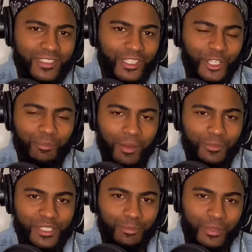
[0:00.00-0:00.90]
good
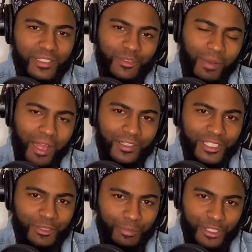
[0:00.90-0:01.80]
memories, it brings smiles, and
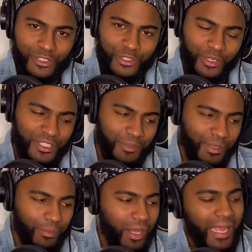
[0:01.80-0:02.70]
it brings joys to
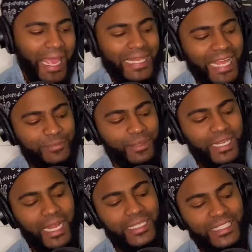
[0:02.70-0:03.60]
people. And last but
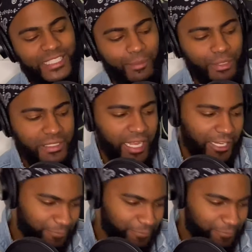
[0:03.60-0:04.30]
not least, number 10,